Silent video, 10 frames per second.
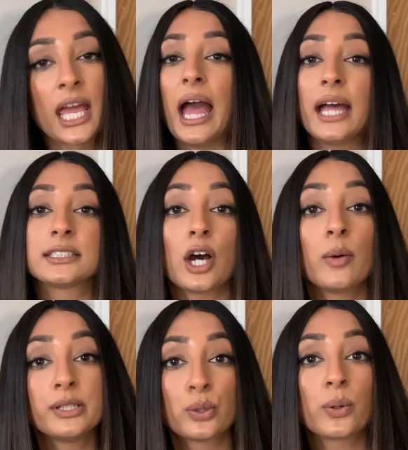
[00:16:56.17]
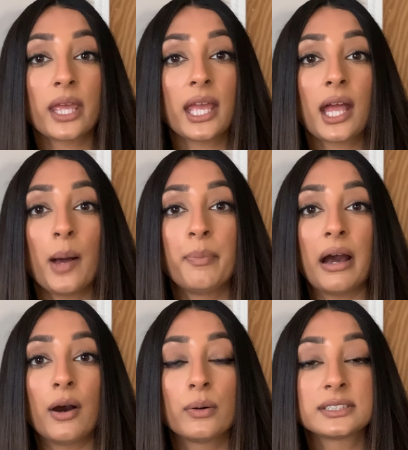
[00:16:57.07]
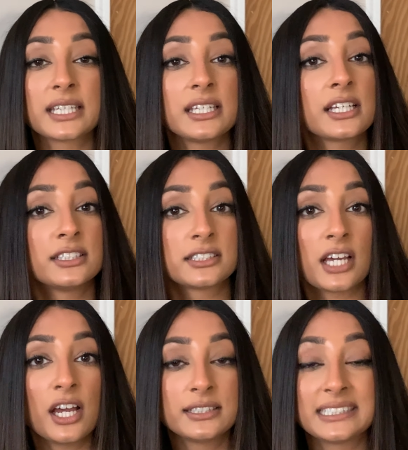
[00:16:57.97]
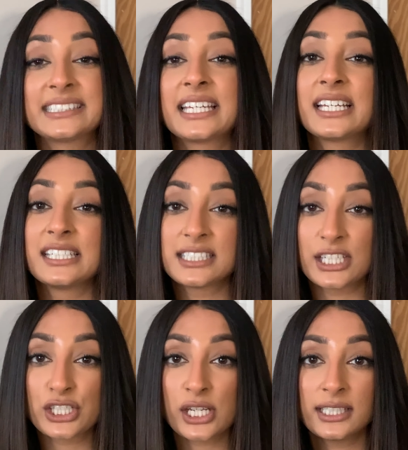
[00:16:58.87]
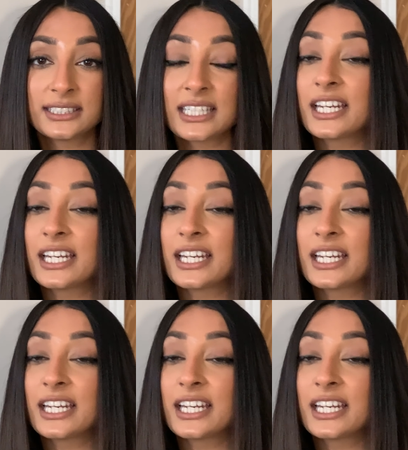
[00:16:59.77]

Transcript: and I'll be talking about skin concerns and skin conditions in